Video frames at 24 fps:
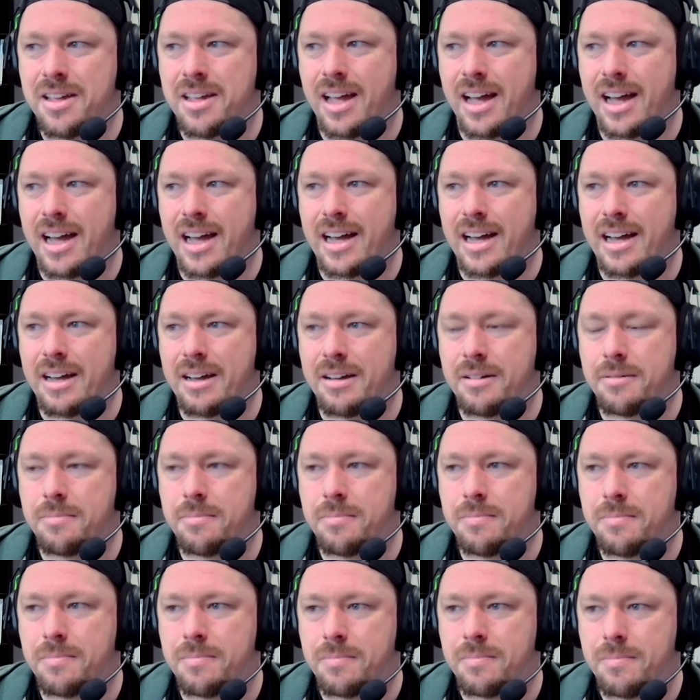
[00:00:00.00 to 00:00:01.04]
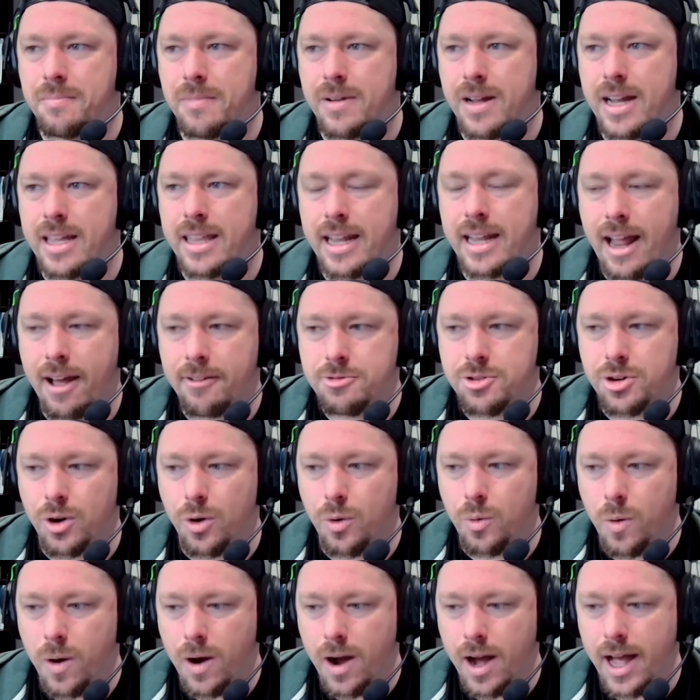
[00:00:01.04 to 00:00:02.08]
and then after a
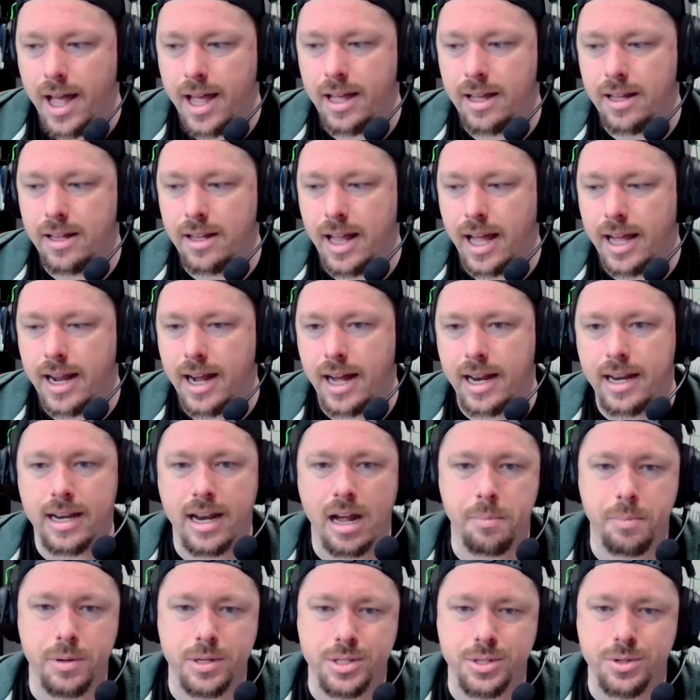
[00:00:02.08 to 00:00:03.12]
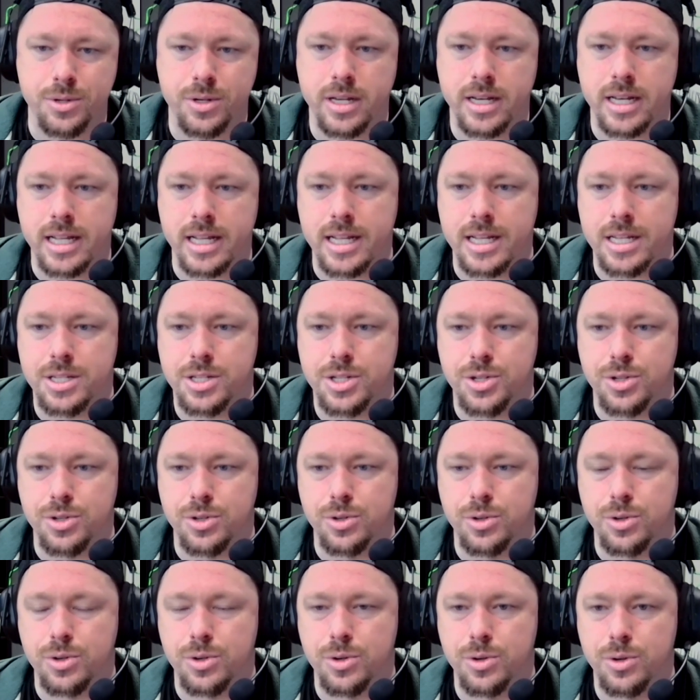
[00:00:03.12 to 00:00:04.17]
while, I got an opportunity
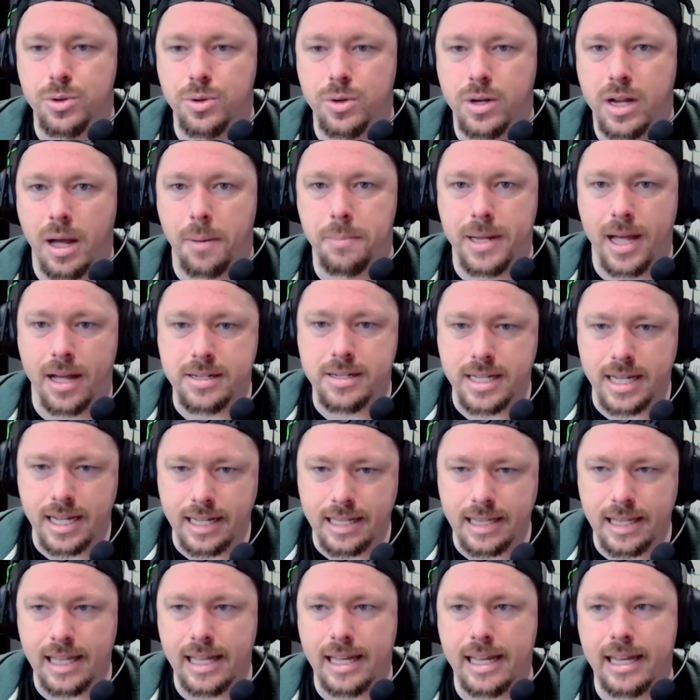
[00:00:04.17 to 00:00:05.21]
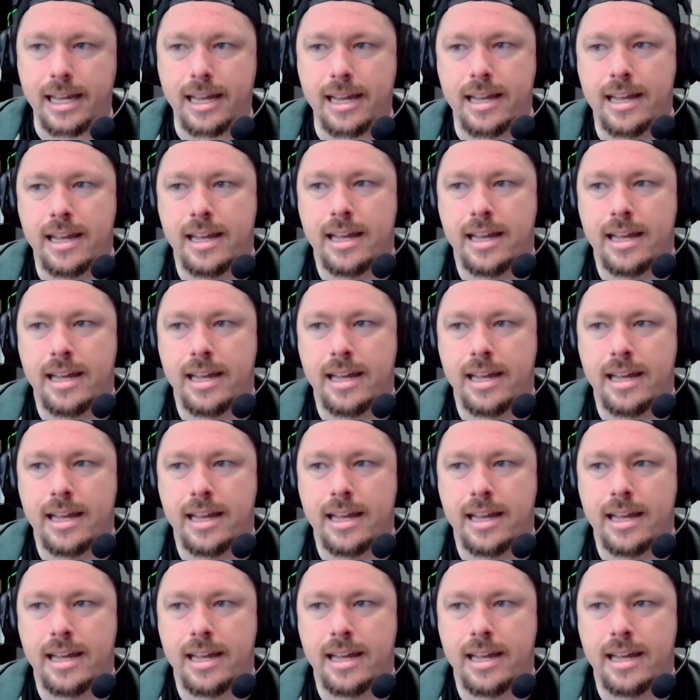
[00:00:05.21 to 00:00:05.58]
to come down to LA